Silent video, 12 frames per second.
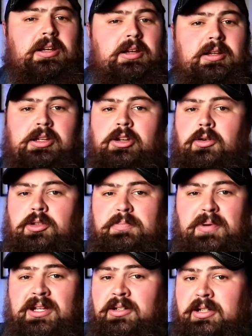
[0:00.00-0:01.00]
You know,
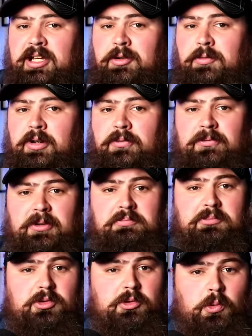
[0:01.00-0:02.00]
spend anywhere
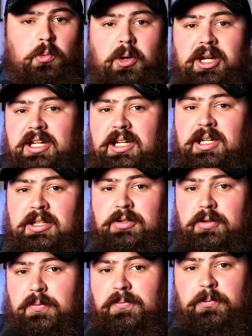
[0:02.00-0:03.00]
from 20
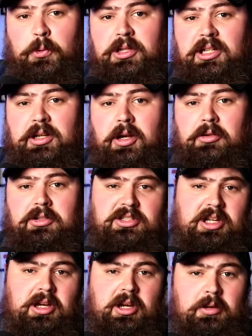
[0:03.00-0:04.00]
to
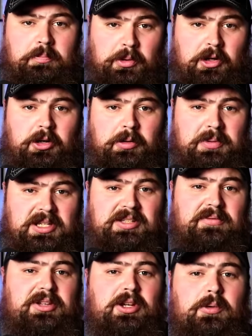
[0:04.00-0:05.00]
$40 per piece
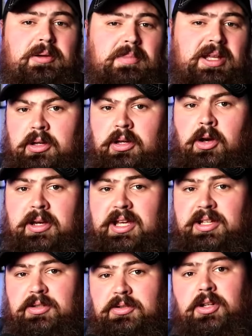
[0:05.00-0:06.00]
of equipment. Okay,
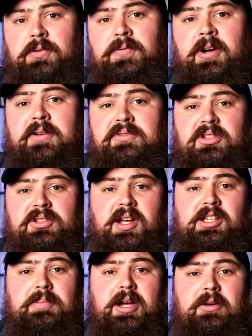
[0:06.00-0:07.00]
so so far I've just
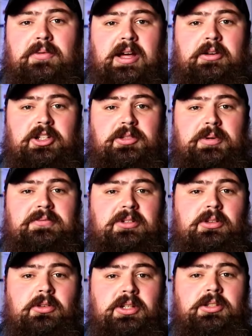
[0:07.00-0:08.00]
talked about routers, but if you're
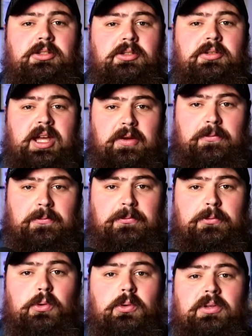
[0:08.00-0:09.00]
looking to do a
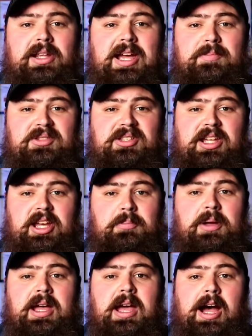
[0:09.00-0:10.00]
full lab setup,
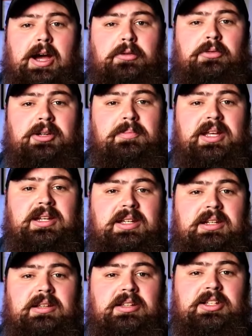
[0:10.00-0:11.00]
I'd recommend
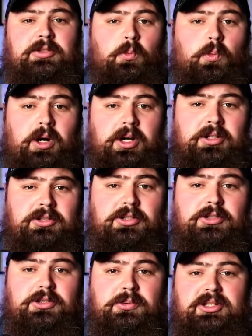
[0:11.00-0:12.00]
getting at least one or two
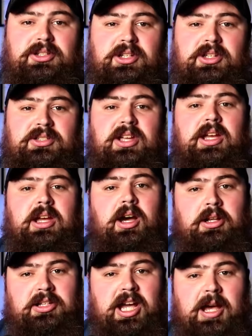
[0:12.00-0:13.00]
switches
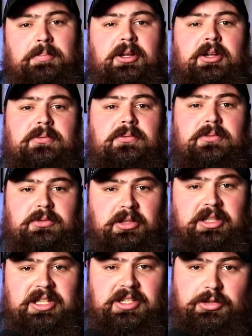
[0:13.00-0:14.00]
on top of at
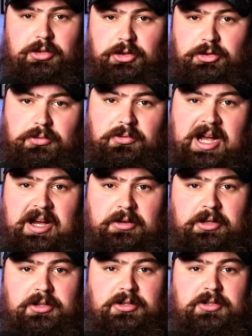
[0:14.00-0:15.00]
least two
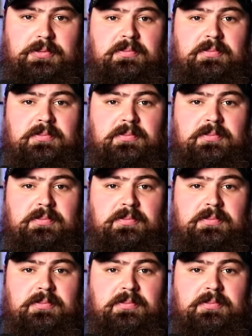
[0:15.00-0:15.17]
routers.